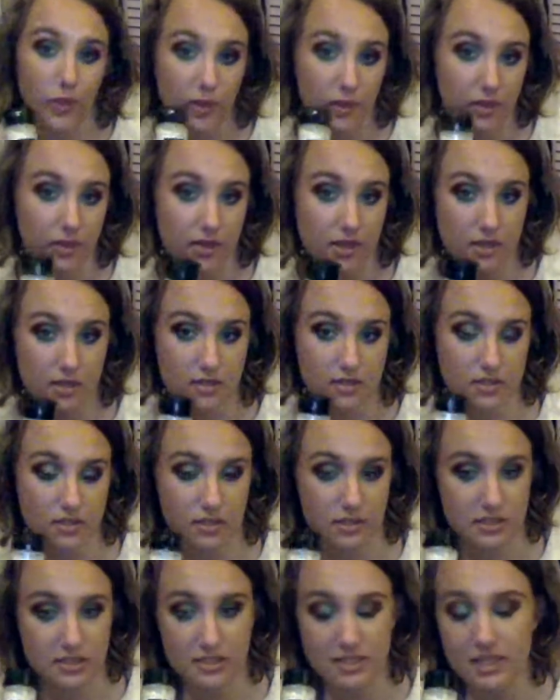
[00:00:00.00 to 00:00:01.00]
of these
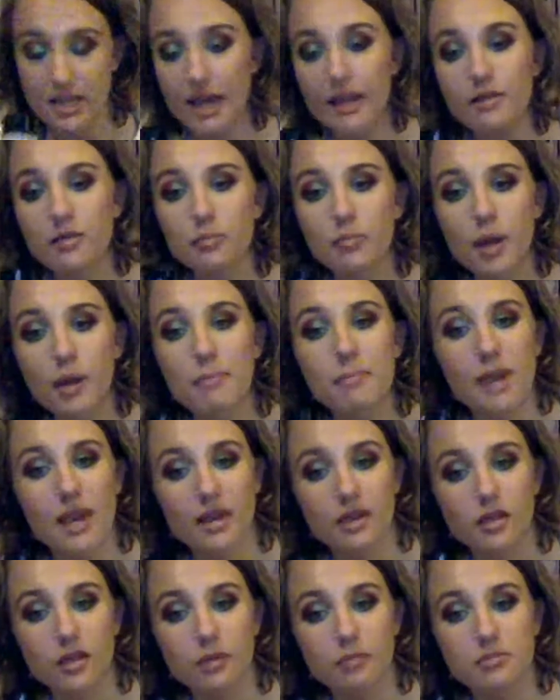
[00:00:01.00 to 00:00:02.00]
to set my
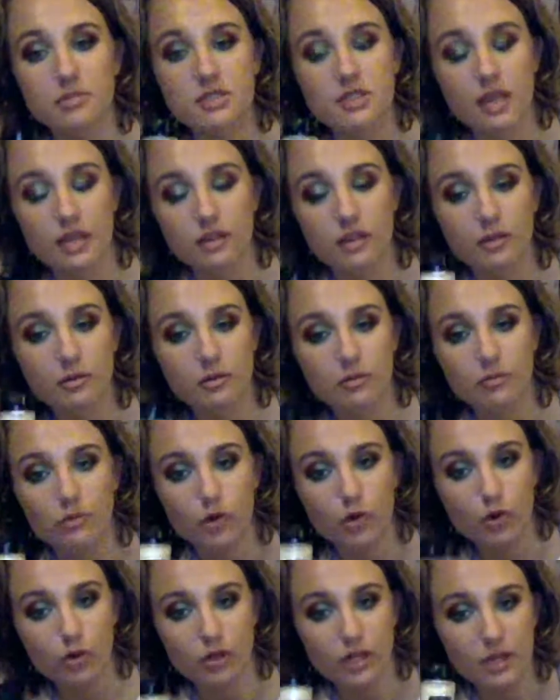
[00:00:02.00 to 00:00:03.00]
makeup, set the
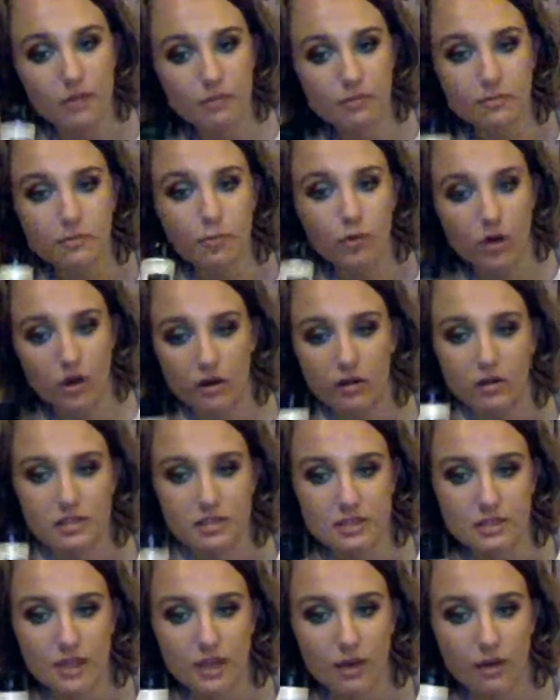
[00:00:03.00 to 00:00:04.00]
cream
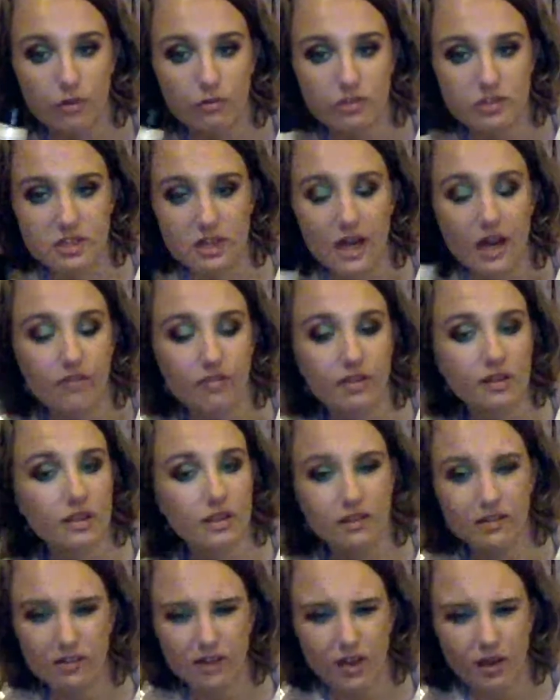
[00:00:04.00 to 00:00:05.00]
products down, set
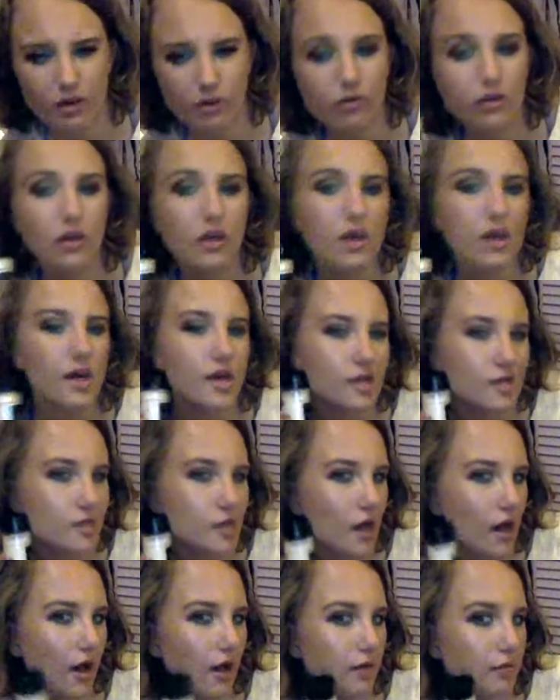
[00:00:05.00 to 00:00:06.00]
everything down,
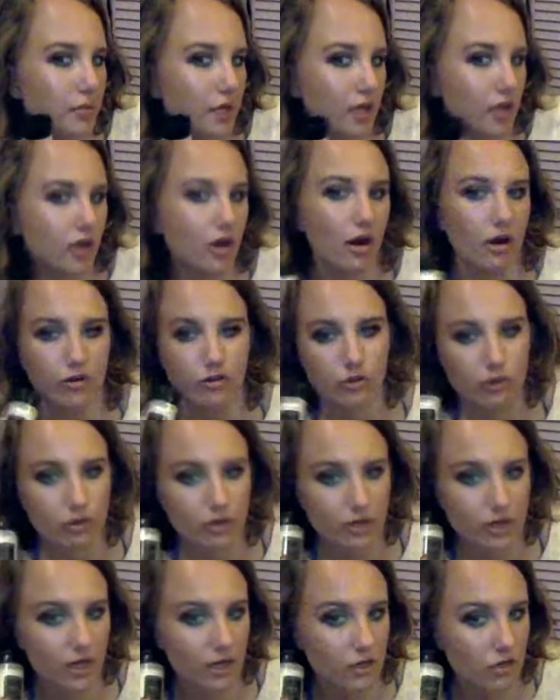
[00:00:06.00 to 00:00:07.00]
cut my contour
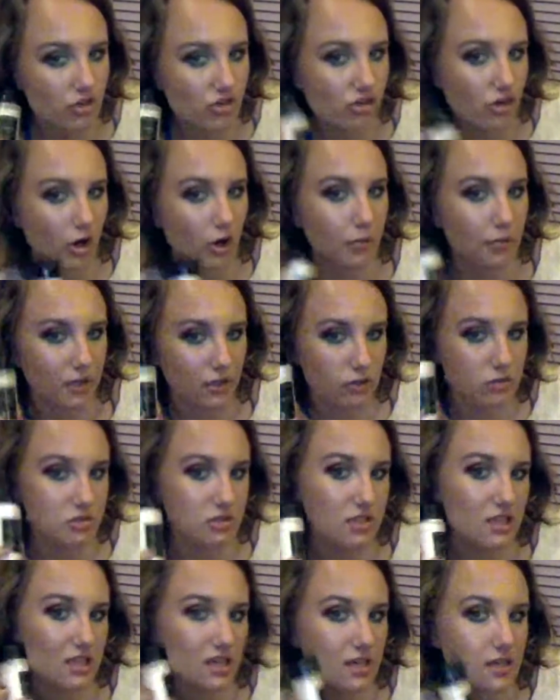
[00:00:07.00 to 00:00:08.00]
kind of sharp. I
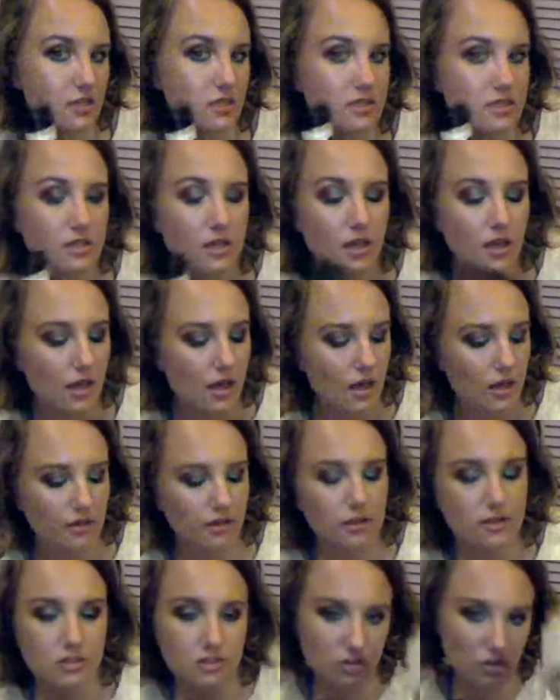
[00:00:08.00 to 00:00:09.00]
use this
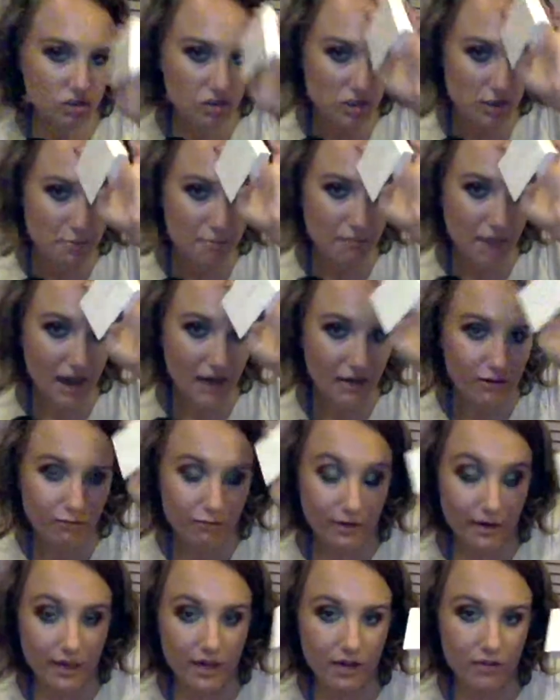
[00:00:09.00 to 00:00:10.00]
just to
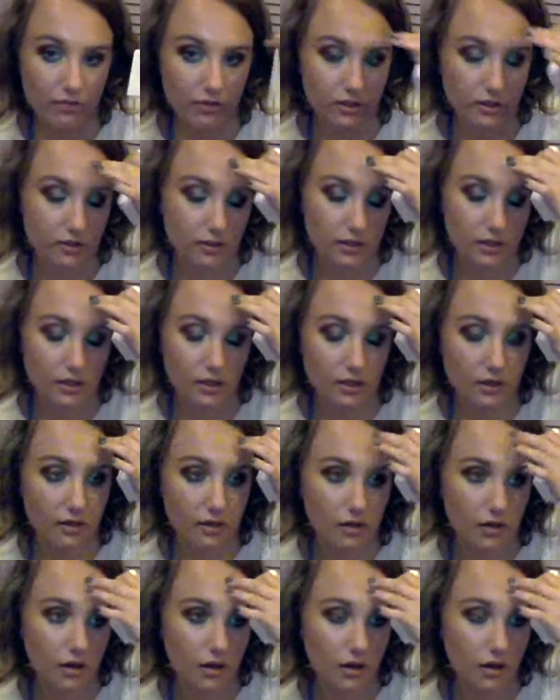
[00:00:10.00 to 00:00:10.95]
mattify everything.